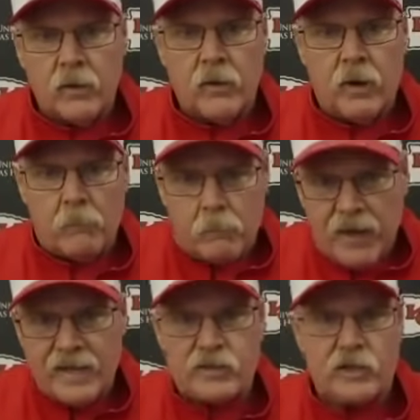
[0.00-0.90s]
a
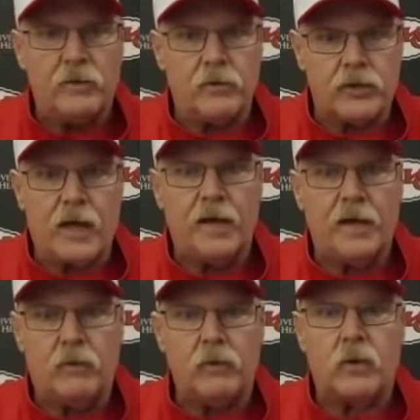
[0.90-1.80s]
base
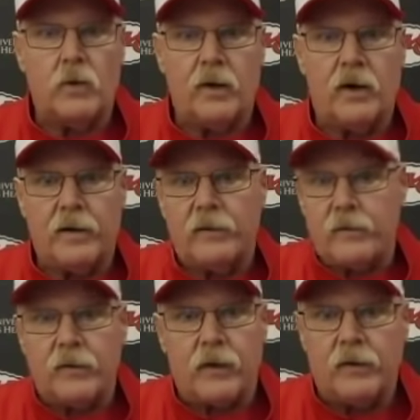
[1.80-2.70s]
understanding of what's going on.
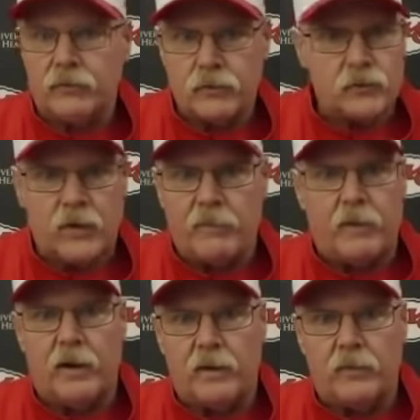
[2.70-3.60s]
They're going to have to strap
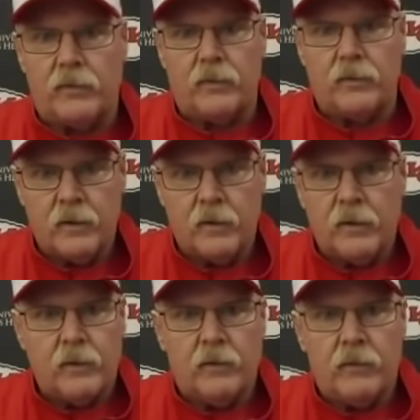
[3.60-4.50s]
it on when
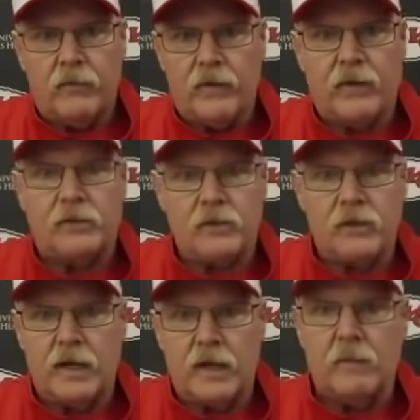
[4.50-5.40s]
the veterans
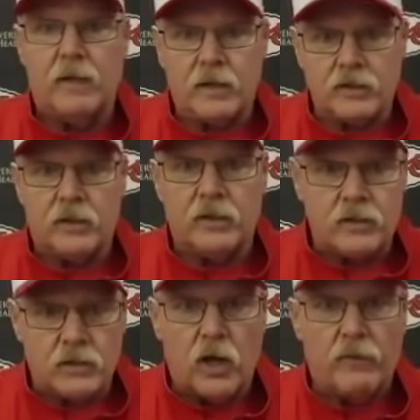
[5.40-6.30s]
get in because
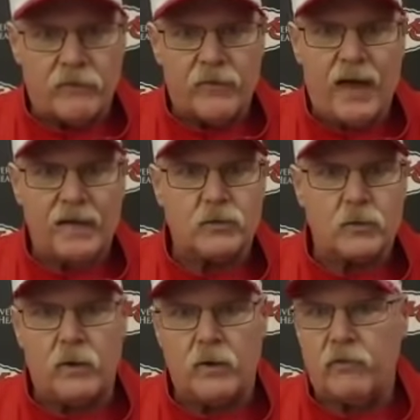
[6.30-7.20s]
it's gone fast.
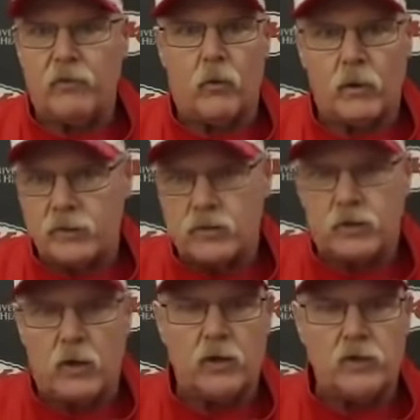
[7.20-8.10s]
We're already four
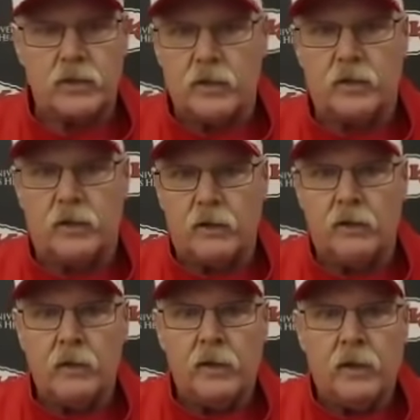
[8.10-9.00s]
installs into
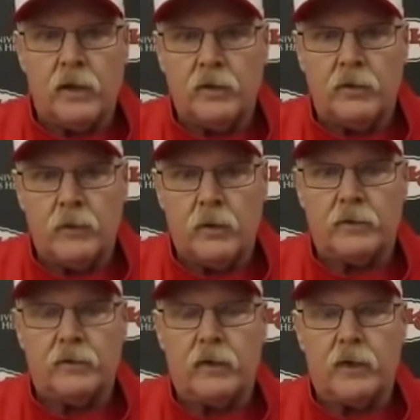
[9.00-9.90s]

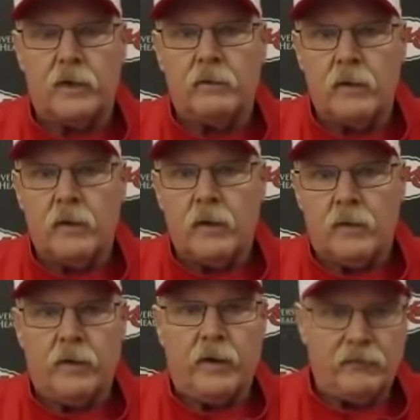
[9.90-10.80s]
it.
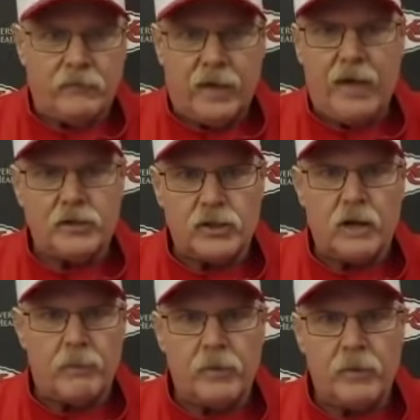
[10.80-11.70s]
And they're going to have to catch
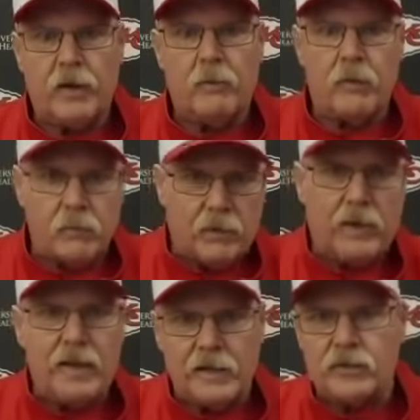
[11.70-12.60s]
up, and the number of
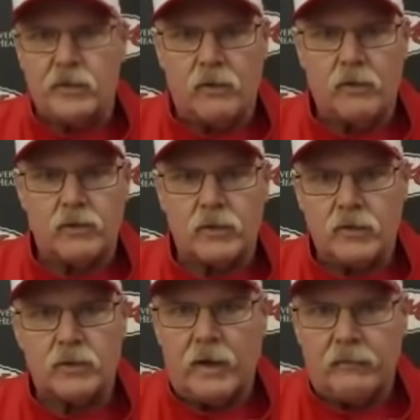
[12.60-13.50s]
plays and all those
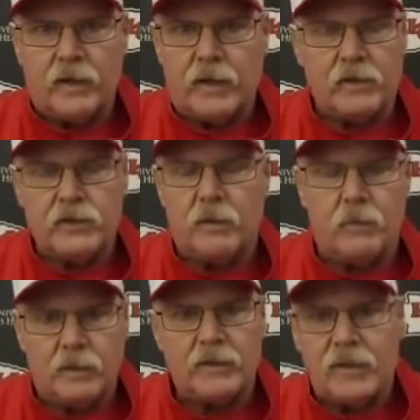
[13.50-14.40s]
things are going to have to catch up.
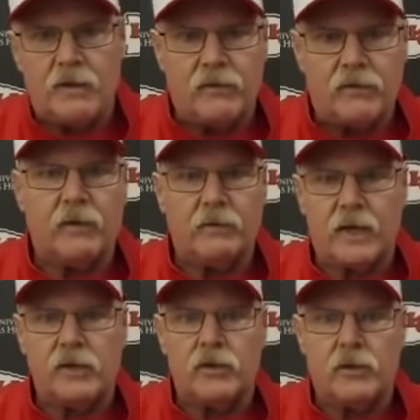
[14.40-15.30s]
But at least they have a
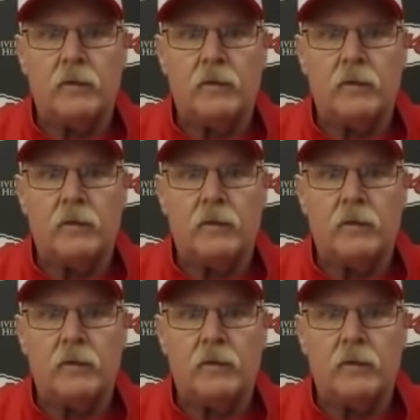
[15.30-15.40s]
foundation.